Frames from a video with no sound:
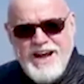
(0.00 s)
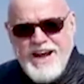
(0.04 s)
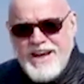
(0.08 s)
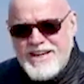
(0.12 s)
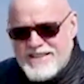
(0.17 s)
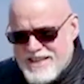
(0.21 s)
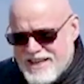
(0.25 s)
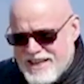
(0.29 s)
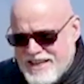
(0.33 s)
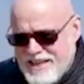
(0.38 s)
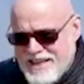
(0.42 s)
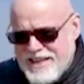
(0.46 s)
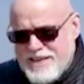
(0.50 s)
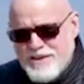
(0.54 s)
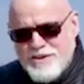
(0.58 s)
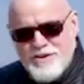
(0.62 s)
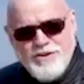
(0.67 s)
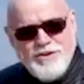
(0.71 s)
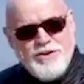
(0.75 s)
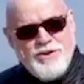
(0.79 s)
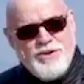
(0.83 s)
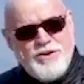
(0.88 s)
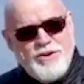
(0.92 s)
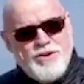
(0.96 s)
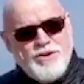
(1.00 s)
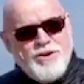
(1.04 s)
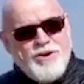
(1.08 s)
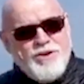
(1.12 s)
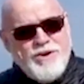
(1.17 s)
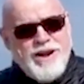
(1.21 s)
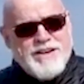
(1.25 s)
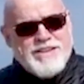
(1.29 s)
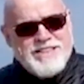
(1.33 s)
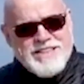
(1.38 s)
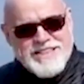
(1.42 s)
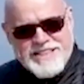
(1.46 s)
As a leader, you
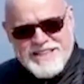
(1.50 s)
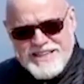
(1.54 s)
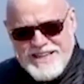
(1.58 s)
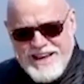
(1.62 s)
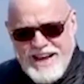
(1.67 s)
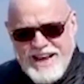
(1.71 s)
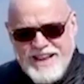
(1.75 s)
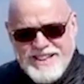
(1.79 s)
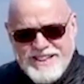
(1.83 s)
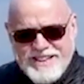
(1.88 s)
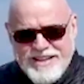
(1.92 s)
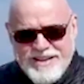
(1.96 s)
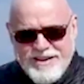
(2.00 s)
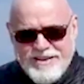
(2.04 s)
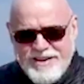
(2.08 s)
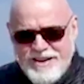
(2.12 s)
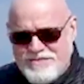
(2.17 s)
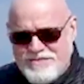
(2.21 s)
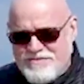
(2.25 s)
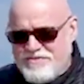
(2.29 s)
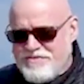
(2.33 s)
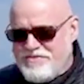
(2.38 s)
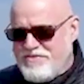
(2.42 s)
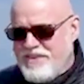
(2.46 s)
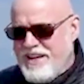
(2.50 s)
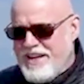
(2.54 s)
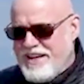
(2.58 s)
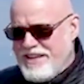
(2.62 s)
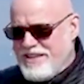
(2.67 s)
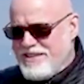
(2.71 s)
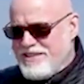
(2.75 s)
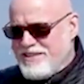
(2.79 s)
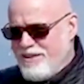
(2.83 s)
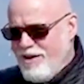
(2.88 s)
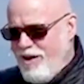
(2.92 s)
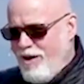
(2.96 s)
don't have to stand there and
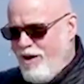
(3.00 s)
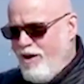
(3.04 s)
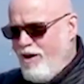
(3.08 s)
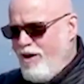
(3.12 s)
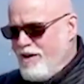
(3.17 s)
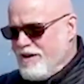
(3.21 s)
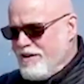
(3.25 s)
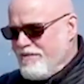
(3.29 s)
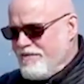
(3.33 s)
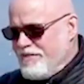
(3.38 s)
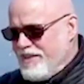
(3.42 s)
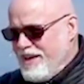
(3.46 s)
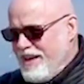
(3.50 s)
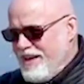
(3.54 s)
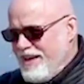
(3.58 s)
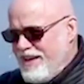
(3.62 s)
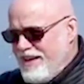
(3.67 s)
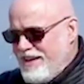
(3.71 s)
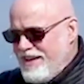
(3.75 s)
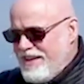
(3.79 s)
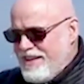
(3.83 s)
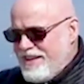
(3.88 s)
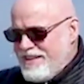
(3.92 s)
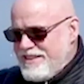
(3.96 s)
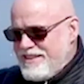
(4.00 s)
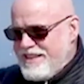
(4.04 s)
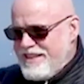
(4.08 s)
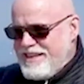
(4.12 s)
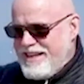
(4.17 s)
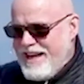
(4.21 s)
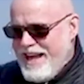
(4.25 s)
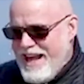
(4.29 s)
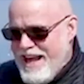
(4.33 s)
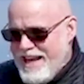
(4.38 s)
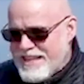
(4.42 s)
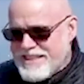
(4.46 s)
face all of the, the
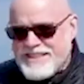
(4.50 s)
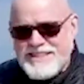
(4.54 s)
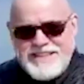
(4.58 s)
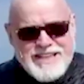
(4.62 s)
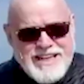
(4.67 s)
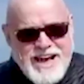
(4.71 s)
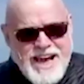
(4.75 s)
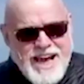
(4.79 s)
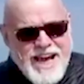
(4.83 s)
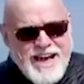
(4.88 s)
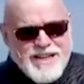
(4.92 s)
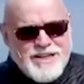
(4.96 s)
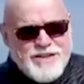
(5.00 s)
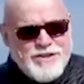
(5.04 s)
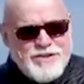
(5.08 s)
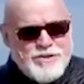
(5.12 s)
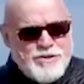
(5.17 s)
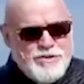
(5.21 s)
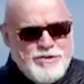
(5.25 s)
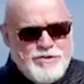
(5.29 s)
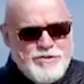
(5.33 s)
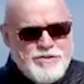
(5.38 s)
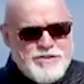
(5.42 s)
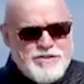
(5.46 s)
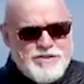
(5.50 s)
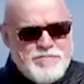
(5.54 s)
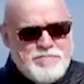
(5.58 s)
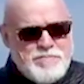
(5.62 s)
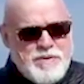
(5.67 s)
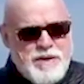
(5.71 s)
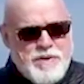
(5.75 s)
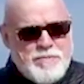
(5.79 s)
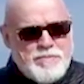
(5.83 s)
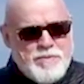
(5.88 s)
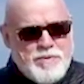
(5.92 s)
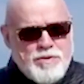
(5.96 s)
nasty attitudes of
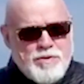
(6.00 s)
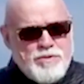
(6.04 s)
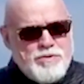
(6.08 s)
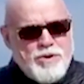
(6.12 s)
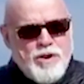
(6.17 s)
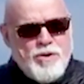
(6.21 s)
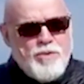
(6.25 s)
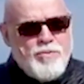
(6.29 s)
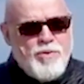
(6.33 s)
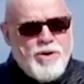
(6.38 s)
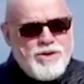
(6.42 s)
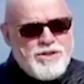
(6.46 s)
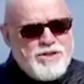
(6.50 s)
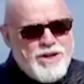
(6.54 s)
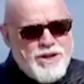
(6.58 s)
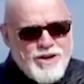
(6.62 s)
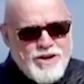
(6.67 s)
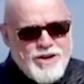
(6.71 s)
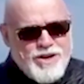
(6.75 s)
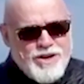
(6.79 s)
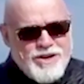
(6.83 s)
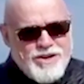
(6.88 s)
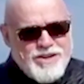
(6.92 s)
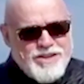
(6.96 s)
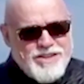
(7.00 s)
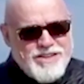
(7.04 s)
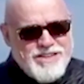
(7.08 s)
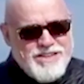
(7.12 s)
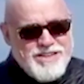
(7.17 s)
people who don't want to learn.